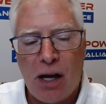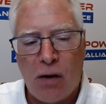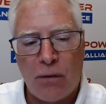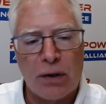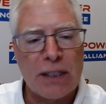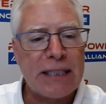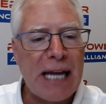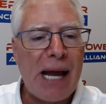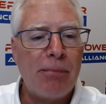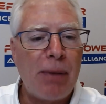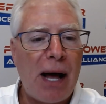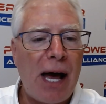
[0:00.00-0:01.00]
for
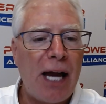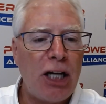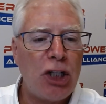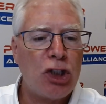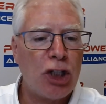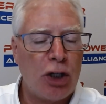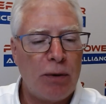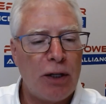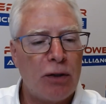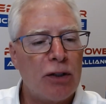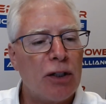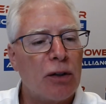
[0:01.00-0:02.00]
standby
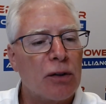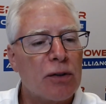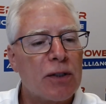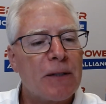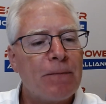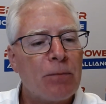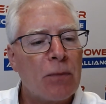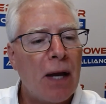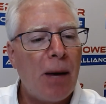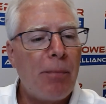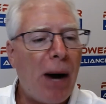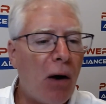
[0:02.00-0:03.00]
generator dealers.
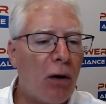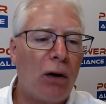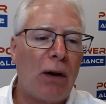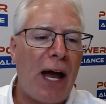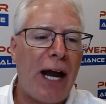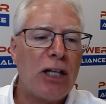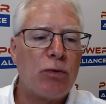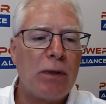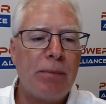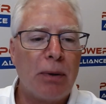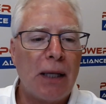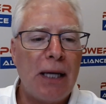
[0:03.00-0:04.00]
At Power Alliance,
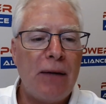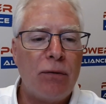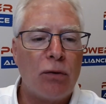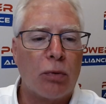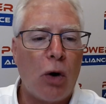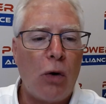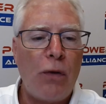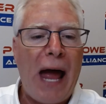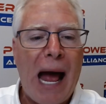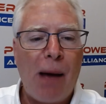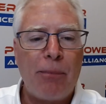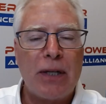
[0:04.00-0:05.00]
we believe growth
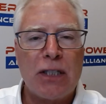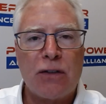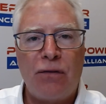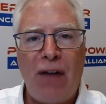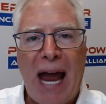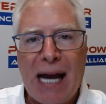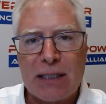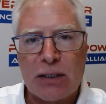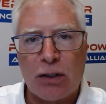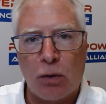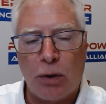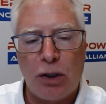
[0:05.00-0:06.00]
happens
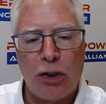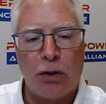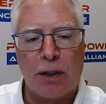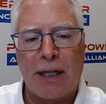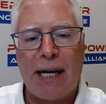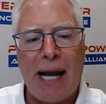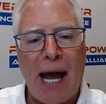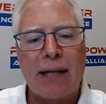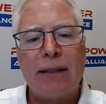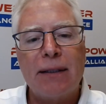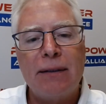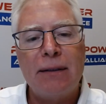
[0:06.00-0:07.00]
faster when you're
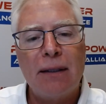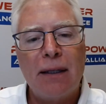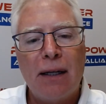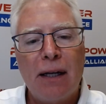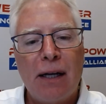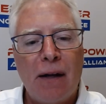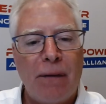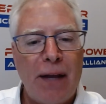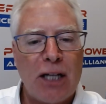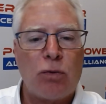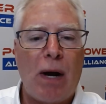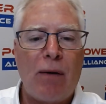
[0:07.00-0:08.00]
connected.
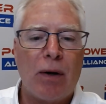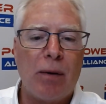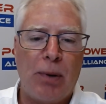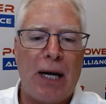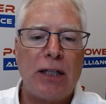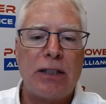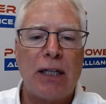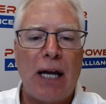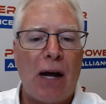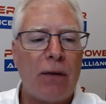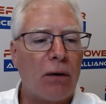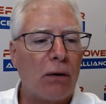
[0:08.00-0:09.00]
That's why we bring
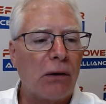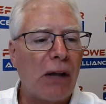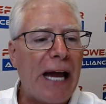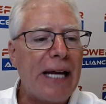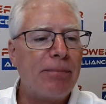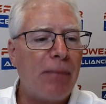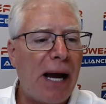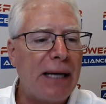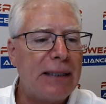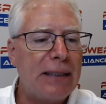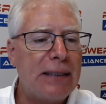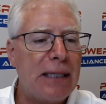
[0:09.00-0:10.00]
together
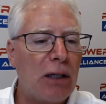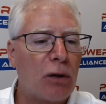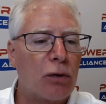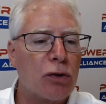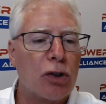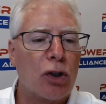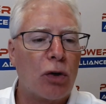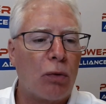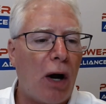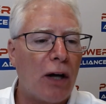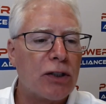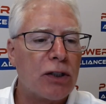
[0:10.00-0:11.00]
like-minded dealers
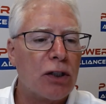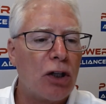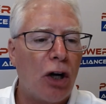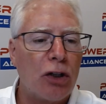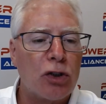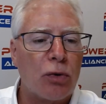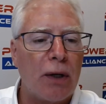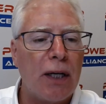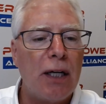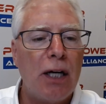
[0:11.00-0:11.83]
across the country